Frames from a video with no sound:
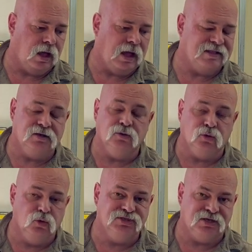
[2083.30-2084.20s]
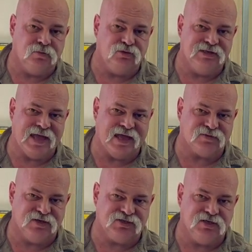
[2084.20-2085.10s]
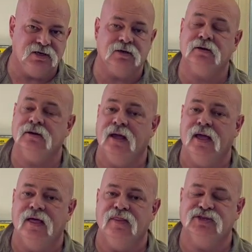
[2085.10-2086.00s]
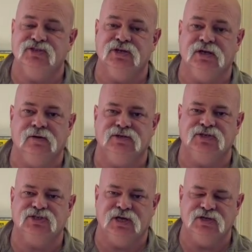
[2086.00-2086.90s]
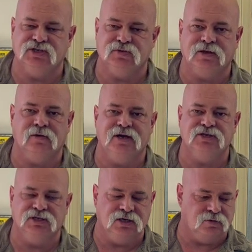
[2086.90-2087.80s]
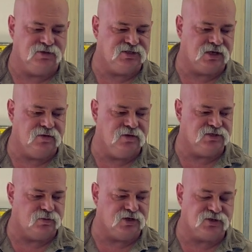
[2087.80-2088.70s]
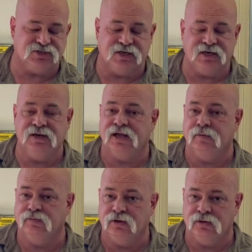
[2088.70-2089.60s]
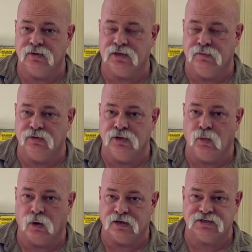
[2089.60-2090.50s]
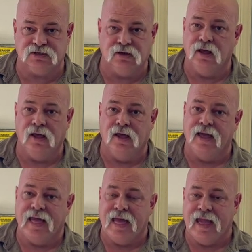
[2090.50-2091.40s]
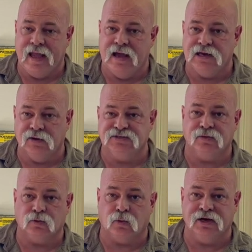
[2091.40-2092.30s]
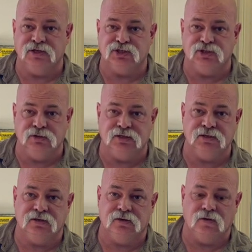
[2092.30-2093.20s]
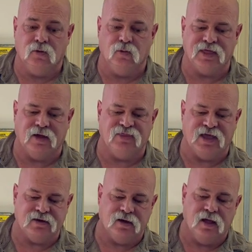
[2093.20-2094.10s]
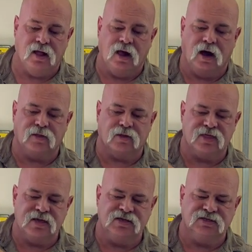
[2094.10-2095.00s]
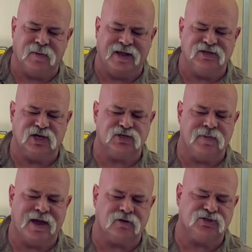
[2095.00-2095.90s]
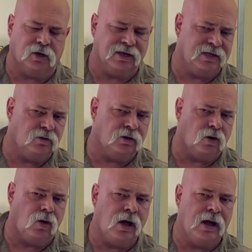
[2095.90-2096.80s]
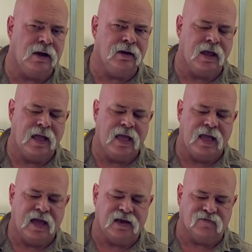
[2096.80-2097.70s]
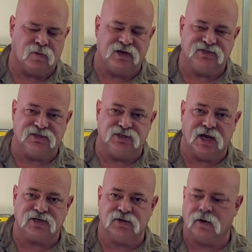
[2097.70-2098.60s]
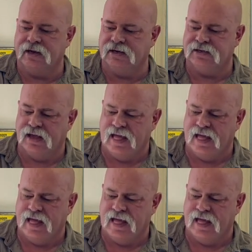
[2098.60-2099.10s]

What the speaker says: I didn't lose the complete gas piston here. It just changed its regulation, and it was stuck in the suppressor setting. It completely worked, and I was able to run it and shoot it without that. Other things, my ejection pattern started getting a little on, and I replaced the ejector on it.